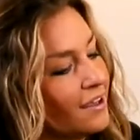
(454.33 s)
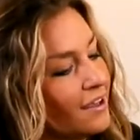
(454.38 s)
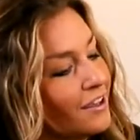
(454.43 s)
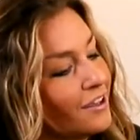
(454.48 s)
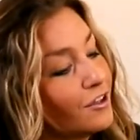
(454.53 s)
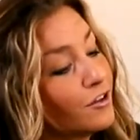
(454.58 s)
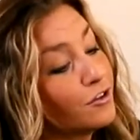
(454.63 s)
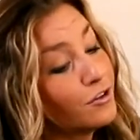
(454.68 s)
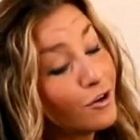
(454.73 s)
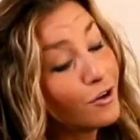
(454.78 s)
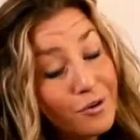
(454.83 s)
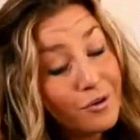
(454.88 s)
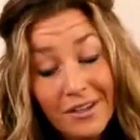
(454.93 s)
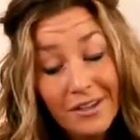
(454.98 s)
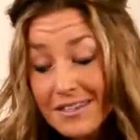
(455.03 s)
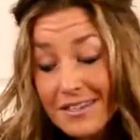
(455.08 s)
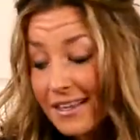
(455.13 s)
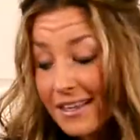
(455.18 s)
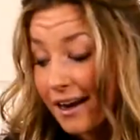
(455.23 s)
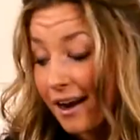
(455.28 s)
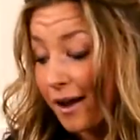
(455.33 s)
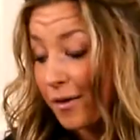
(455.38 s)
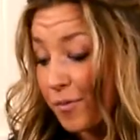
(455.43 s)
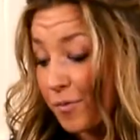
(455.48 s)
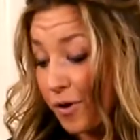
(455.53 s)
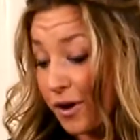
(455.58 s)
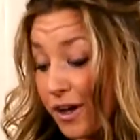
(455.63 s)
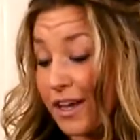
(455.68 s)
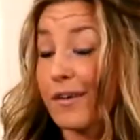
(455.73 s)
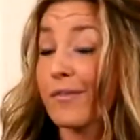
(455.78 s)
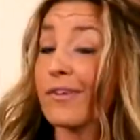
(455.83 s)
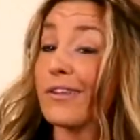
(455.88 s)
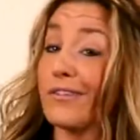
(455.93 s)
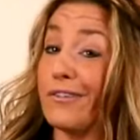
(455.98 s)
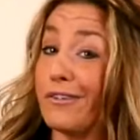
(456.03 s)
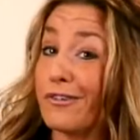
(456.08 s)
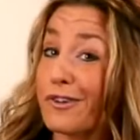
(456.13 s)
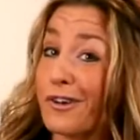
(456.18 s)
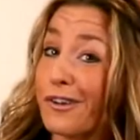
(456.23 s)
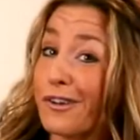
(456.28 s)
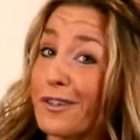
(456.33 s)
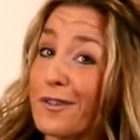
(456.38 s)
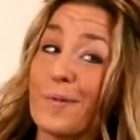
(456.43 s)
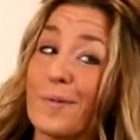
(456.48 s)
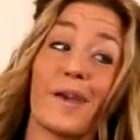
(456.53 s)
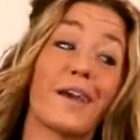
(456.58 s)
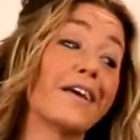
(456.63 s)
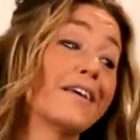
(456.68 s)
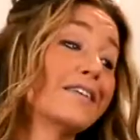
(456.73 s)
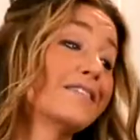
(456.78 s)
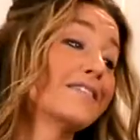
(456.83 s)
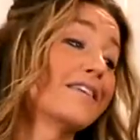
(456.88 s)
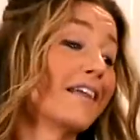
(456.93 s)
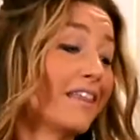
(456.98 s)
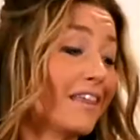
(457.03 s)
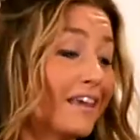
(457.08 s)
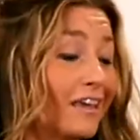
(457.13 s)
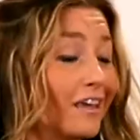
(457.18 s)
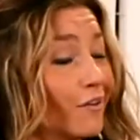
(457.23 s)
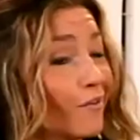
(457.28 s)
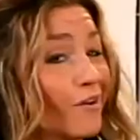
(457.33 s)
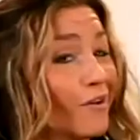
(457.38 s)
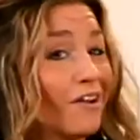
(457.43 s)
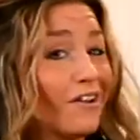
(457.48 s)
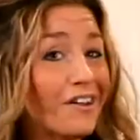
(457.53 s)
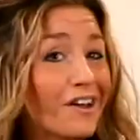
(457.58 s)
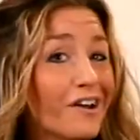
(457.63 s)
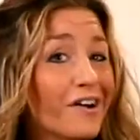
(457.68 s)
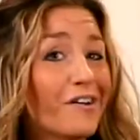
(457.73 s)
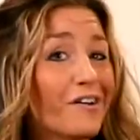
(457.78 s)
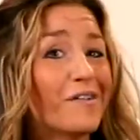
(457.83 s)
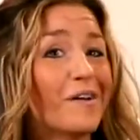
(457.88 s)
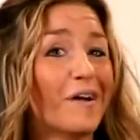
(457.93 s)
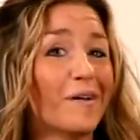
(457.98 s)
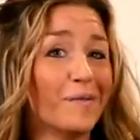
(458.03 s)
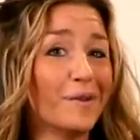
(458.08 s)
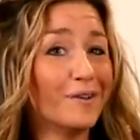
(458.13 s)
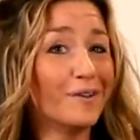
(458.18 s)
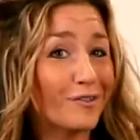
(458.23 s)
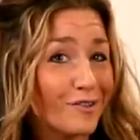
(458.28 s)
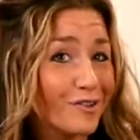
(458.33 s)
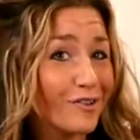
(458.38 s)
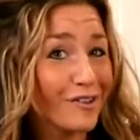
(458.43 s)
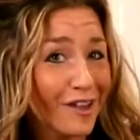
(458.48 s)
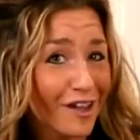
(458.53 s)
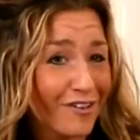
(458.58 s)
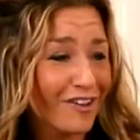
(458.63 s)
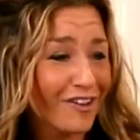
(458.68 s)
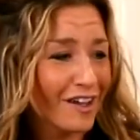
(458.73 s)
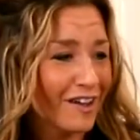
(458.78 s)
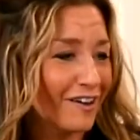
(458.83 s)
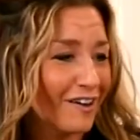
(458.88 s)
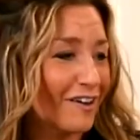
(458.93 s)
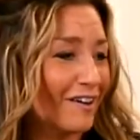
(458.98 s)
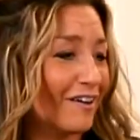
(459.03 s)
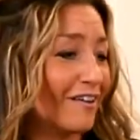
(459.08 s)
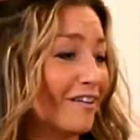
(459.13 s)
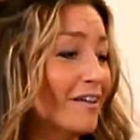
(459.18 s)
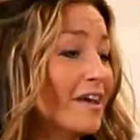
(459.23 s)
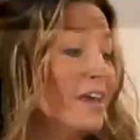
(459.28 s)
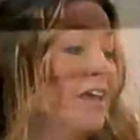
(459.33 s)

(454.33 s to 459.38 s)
You'll notice that I'm working with neutrals because I think you all know I'm a neutral loving girl.